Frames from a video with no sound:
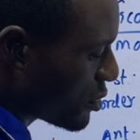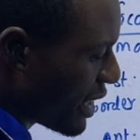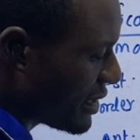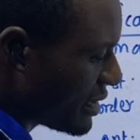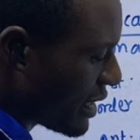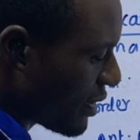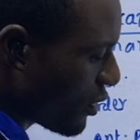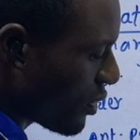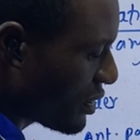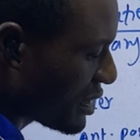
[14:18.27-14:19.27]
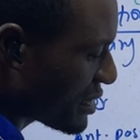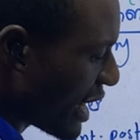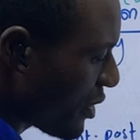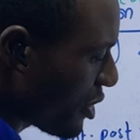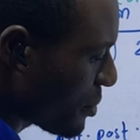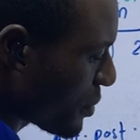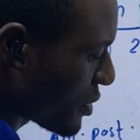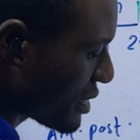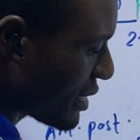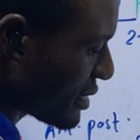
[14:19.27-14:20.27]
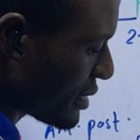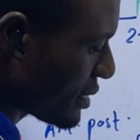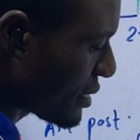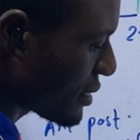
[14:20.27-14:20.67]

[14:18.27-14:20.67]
right here, called the styloid processes,